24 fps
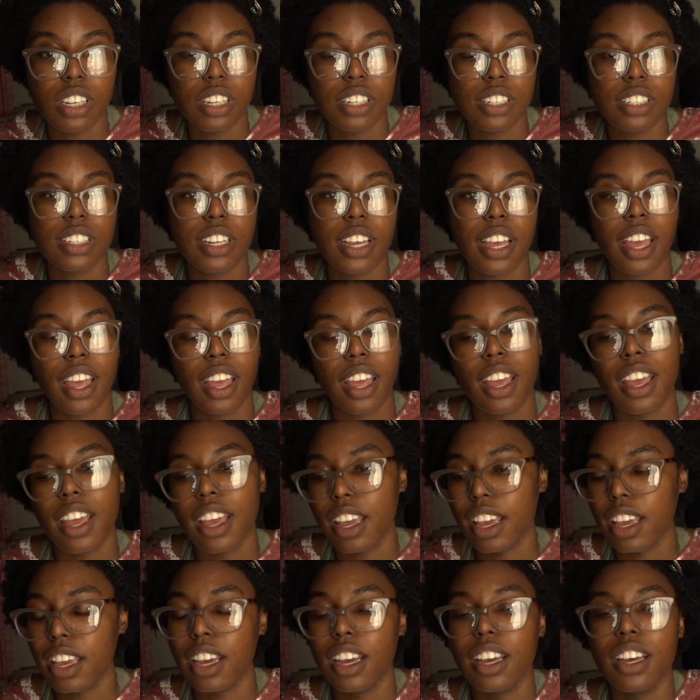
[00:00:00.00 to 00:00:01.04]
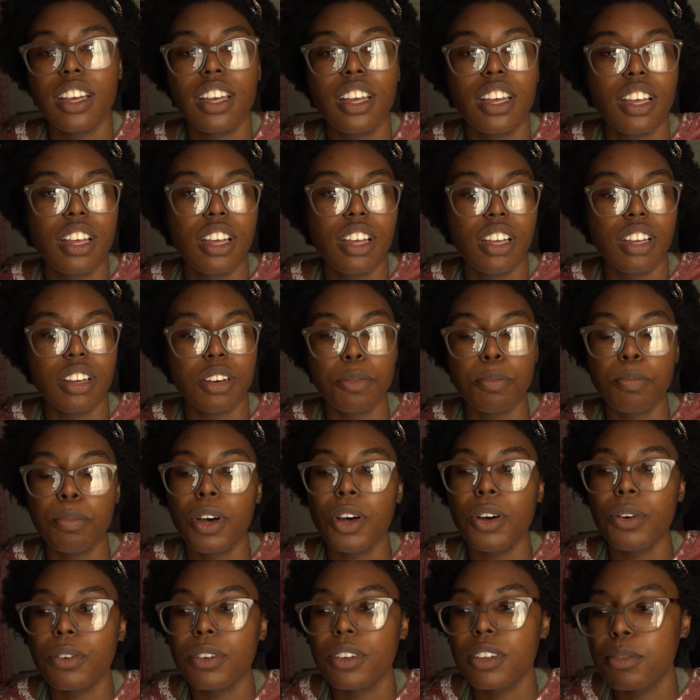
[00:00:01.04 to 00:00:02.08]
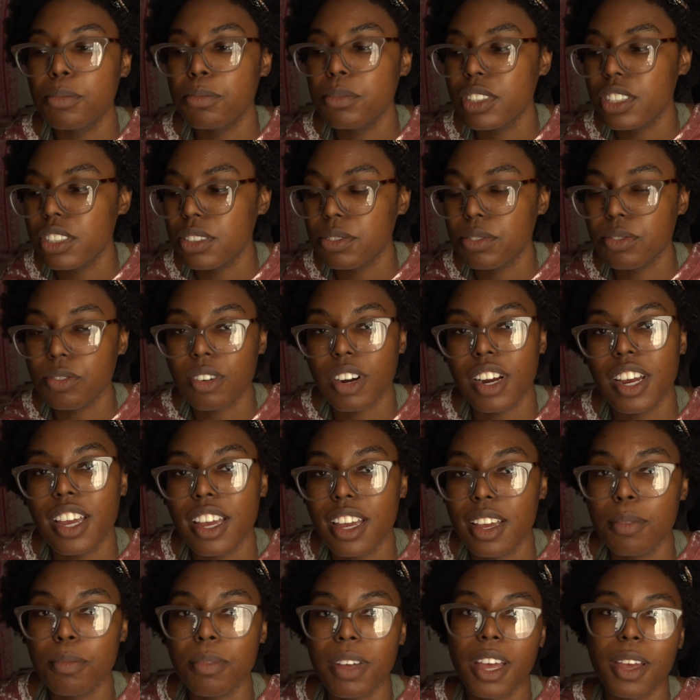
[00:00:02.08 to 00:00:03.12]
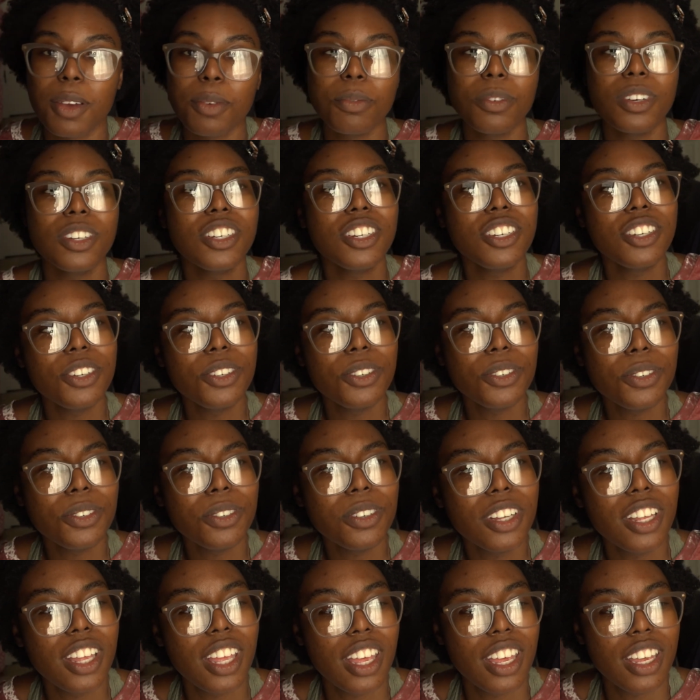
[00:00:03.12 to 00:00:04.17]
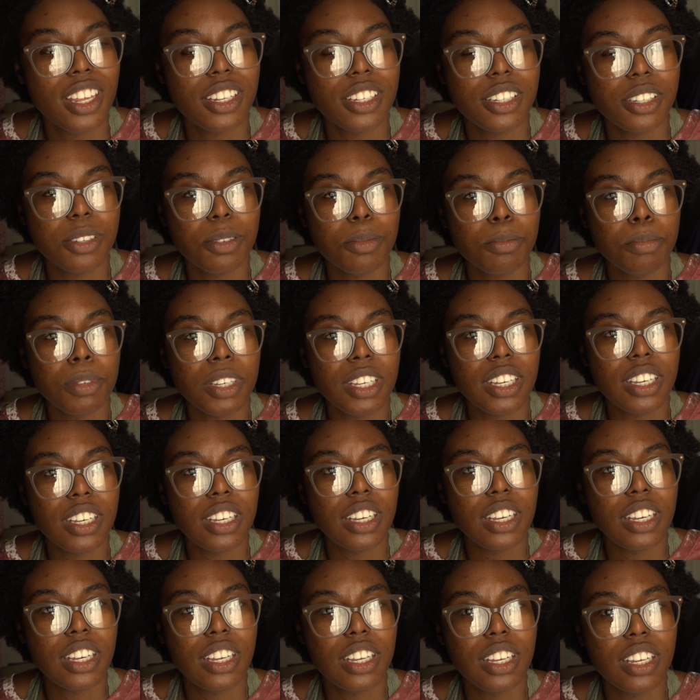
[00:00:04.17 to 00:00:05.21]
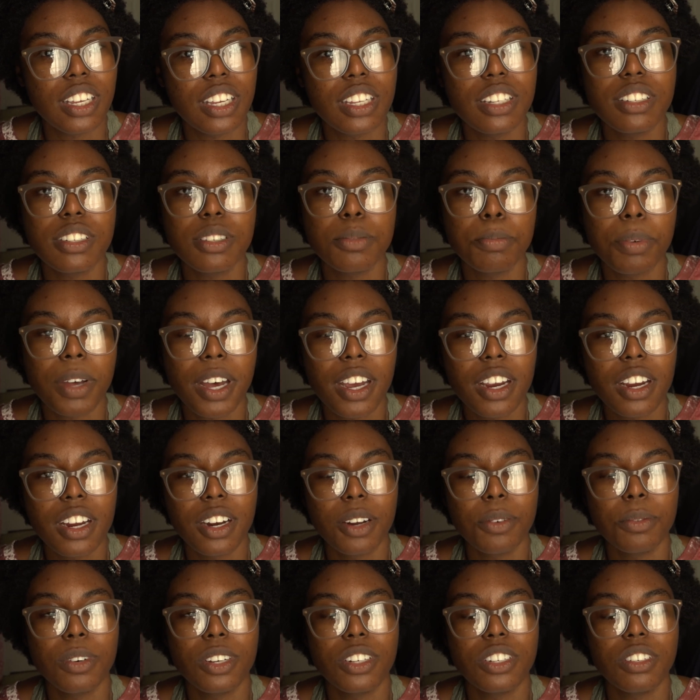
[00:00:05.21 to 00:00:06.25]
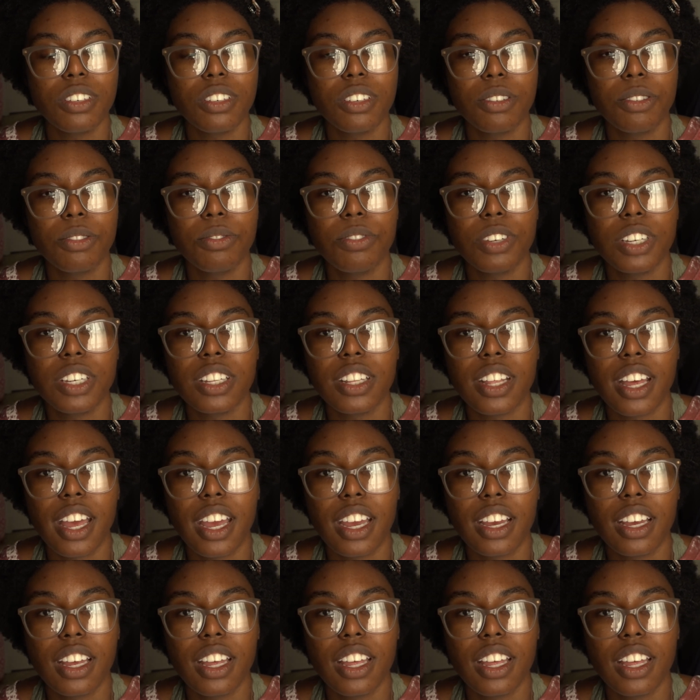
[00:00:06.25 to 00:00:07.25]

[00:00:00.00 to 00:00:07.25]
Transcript: to hang or poem to frame, I want you to be inspired. I want you to feel like